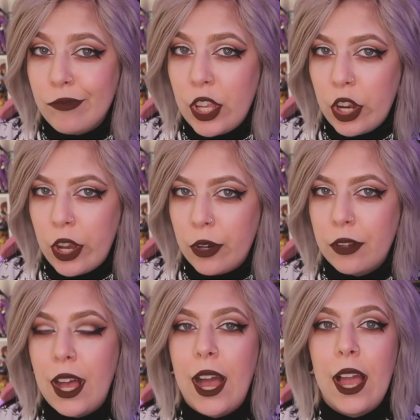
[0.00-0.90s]
you
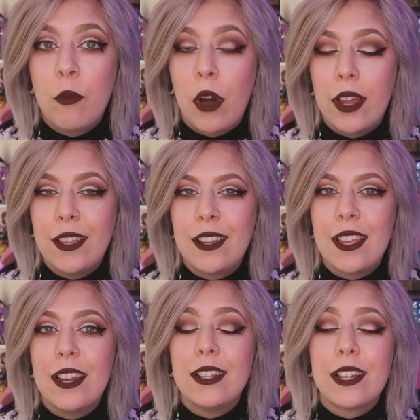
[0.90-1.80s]
know, I
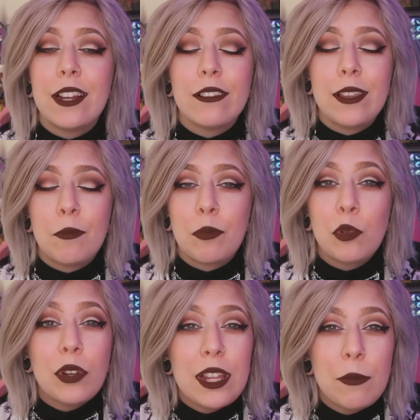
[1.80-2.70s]
wanted an entirely
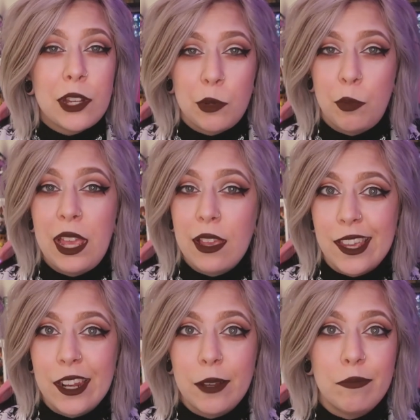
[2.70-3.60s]
pretty much pink
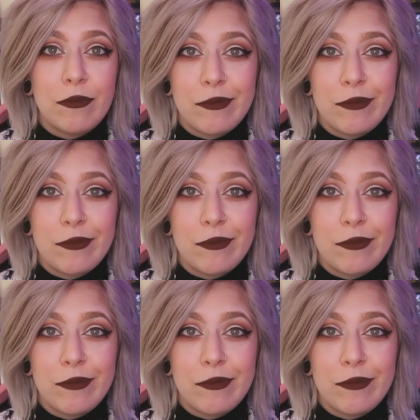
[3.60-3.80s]
setup.